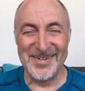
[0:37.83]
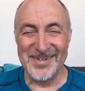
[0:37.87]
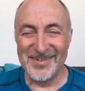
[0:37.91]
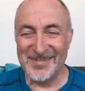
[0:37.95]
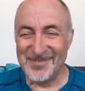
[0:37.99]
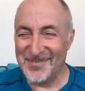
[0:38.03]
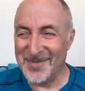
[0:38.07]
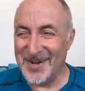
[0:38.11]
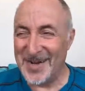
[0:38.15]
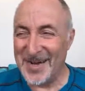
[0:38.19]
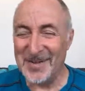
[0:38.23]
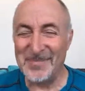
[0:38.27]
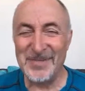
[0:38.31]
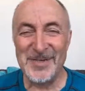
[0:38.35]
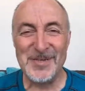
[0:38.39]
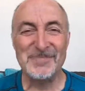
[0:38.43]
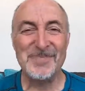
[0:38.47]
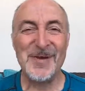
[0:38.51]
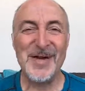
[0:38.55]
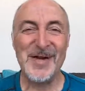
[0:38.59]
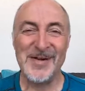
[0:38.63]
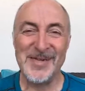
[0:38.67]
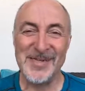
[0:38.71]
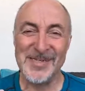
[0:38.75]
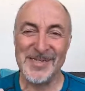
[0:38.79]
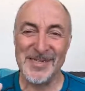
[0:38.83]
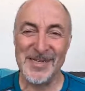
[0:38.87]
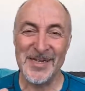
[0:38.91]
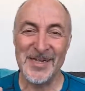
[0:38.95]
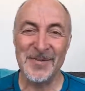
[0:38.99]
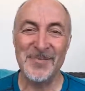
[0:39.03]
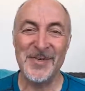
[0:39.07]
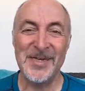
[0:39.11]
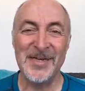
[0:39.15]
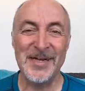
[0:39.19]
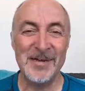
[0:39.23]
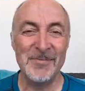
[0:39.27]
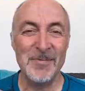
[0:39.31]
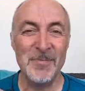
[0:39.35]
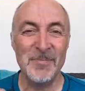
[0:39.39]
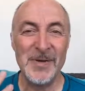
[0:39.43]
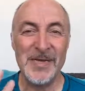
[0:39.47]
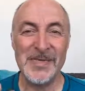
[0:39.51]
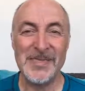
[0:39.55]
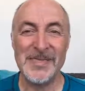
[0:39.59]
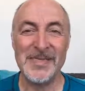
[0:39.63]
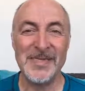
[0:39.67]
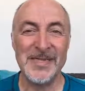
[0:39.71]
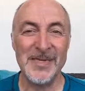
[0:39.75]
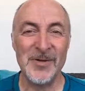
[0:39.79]
my name is Barry Selby. I'm a
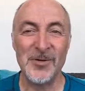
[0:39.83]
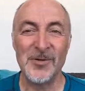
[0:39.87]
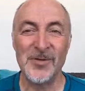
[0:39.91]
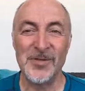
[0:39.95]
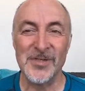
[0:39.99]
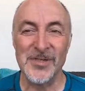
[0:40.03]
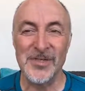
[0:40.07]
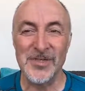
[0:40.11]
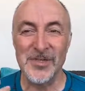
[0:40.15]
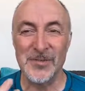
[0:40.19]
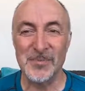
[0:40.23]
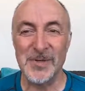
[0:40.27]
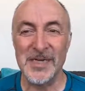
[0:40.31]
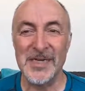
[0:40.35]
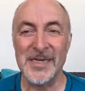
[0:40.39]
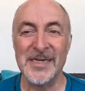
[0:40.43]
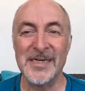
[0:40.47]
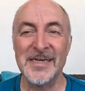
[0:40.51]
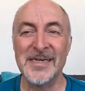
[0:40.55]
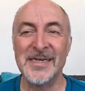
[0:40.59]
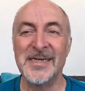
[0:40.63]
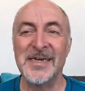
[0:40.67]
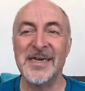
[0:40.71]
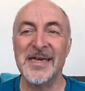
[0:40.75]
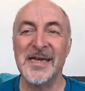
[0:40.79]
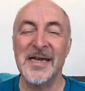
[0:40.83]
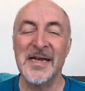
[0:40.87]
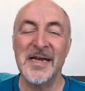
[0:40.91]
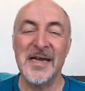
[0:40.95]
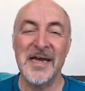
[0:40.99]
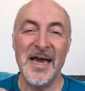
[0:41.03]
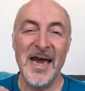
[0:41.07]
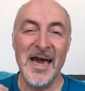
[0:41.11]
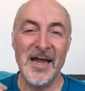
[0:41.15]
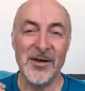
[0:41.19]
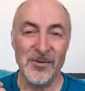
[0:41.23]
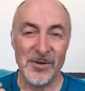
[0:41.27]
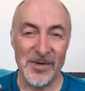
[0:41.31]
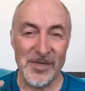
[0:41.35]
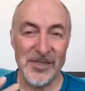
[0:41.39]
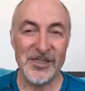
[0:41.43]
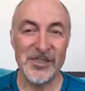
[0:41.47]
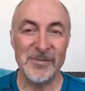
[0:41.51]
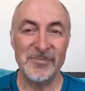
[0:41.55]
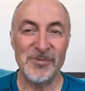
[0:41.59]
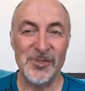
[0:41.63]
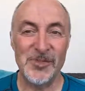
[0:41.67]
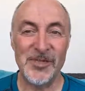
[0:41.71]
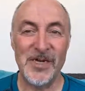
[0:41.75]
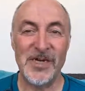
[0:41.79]
best-selling author, speaker, and
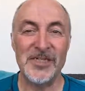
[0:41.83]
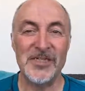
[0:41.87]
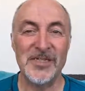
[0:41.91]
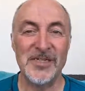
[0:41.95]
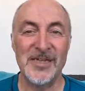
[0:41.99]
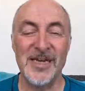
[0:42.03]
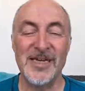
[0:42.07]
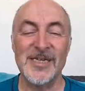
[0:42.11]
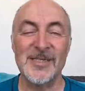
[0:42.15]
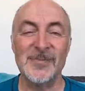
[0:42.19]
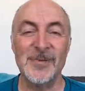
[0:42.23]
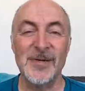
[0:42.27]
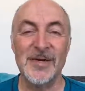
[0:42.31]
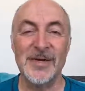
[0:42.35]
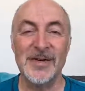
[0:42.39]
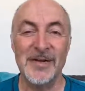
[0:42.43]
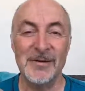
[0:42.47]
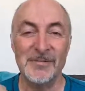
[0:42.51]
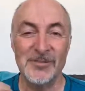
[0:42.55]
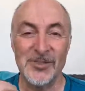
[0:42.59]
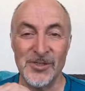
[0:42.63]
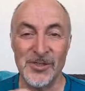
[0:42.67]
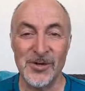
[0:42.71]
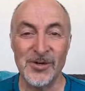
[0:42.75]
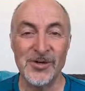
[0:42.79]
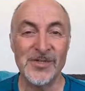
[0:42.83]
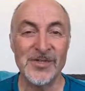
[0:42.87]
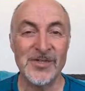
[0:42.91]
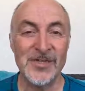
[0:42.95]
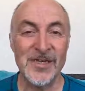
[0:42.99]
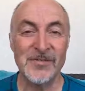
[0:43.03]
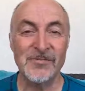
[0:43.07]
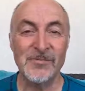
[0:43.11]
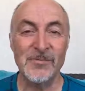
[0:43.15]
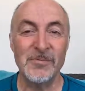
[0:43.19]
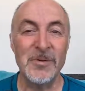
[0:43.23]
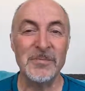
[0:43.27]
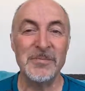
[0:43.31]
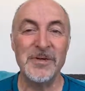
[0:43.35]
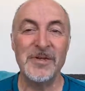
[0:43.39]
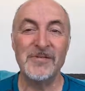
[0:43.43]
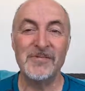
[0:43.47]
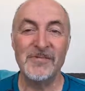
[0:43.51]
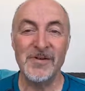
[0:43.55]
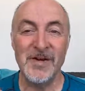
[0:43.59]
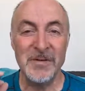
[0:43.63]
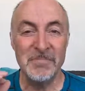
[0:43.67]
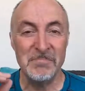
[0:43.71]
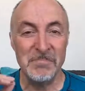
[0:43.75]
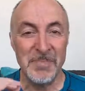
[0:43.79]
relationship attraction expert, and I help strong, successful women
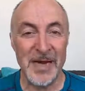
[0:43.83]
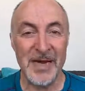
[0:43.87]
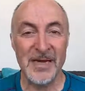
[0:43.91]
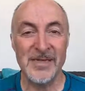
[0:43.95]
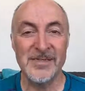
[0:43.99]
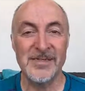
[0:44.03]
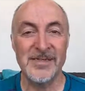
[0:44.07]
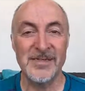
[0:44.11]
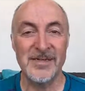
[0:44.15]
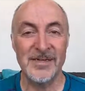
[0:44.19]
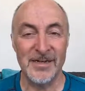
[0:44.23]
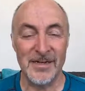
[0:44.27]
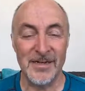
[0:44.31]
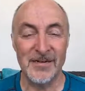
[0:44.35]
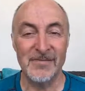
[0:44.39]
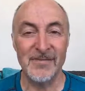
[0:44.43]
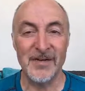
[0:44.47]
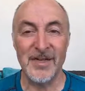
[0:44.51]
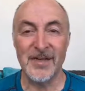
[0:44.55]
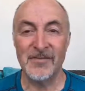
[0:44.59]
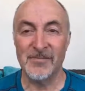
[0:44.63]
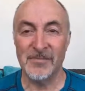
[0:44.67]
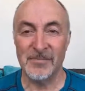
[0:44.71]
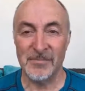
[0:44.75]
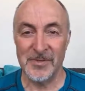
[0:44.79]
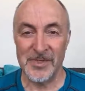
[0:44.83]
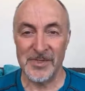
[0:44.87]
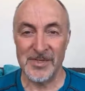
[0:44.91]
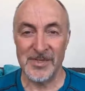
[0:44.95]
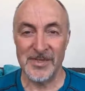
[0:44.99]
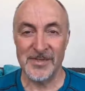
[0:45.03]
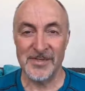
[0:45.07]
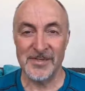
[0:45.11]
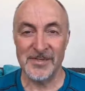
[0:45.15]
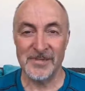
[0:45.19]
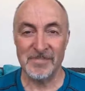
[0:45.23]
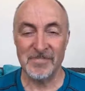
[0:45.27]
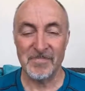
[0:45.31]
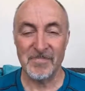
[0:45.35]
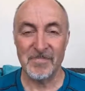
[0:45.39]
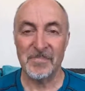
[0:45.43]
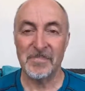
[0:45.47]
find balance in love, life, and business.